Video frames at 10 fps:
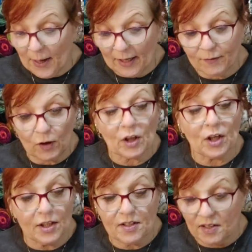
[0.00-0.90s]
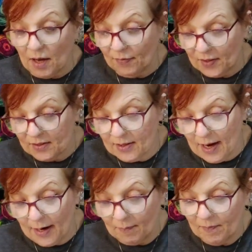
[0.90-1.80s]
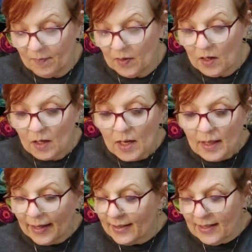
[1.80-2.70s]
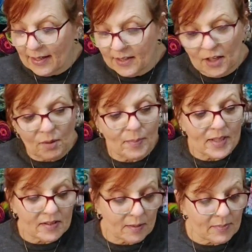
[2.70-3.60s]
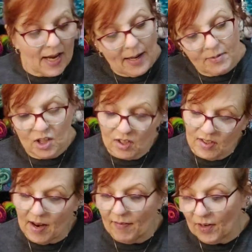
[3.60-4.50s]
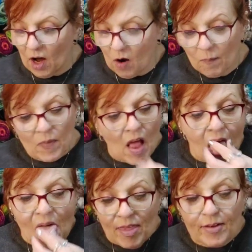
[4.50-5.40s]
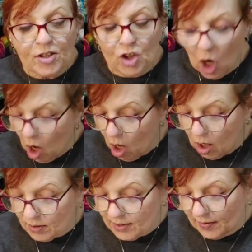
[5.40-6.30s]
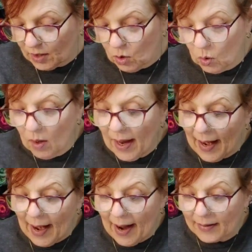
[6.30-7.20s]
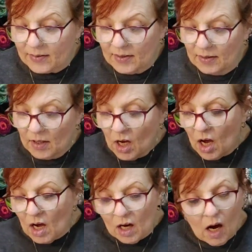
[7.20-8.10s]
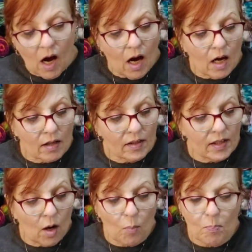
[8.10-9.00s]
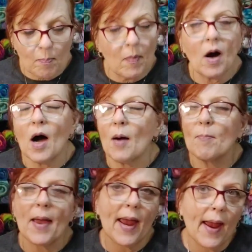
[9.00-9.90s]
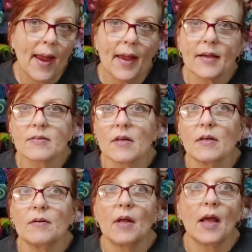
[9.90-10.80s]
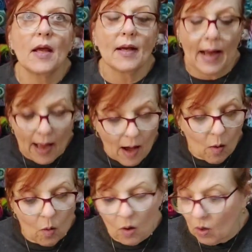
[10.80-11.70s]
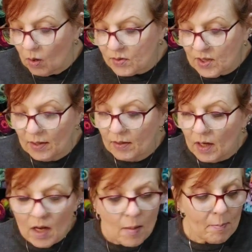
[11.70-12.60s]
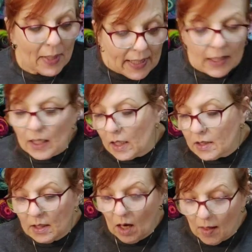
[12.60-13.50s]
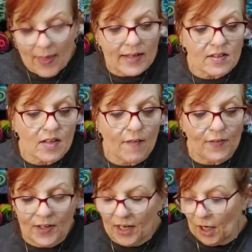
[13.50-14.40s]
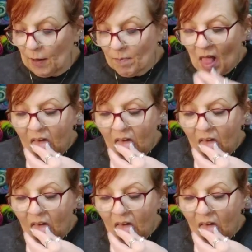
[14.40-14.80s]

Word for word: packed full of good stuff this time. Like I said, it's hit or miss sometimes. You just never know their shawls and the cool hats and, uh, you know, uh, bags and, and cowls and mittens and all that stuff in here.